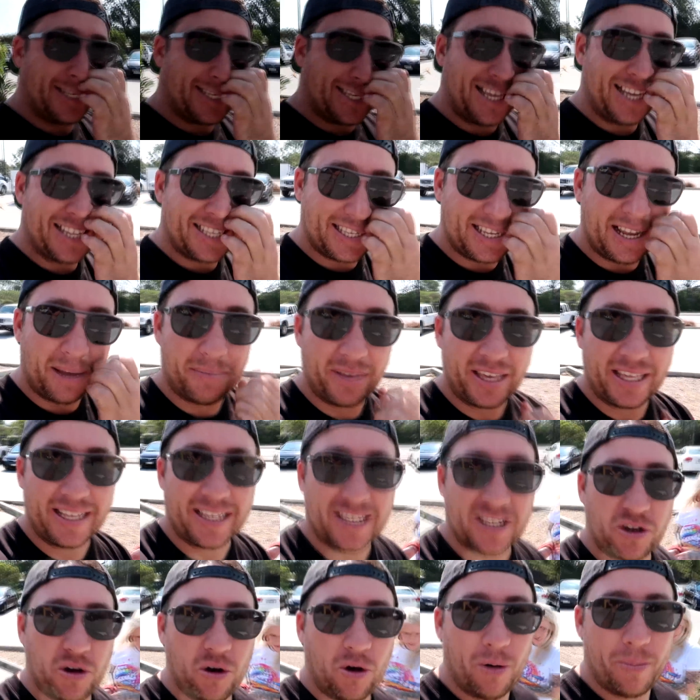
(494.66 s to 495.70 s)
so that's something
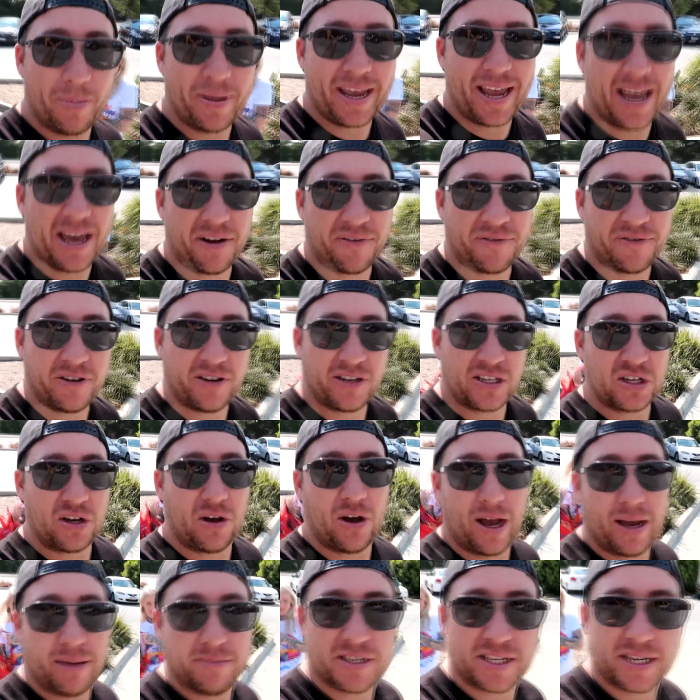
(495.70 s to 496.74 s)
that's caught me out a few
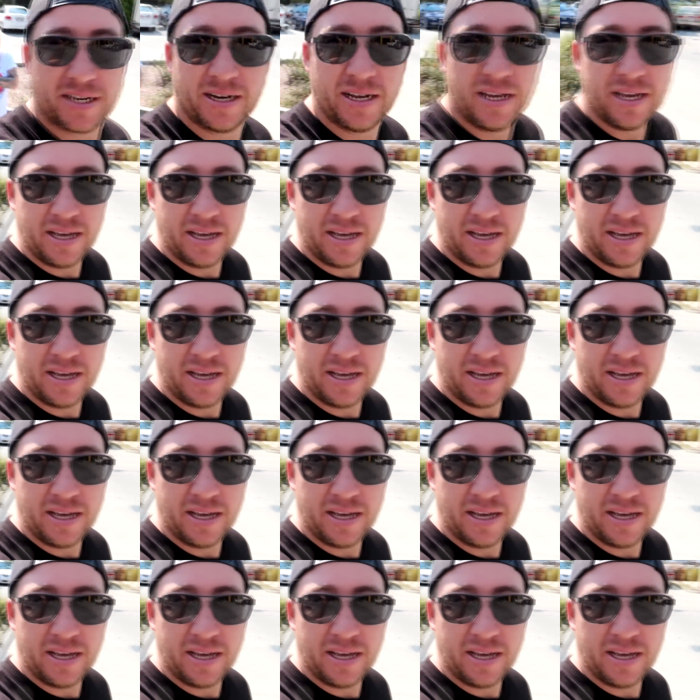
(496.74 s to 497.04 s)
times, and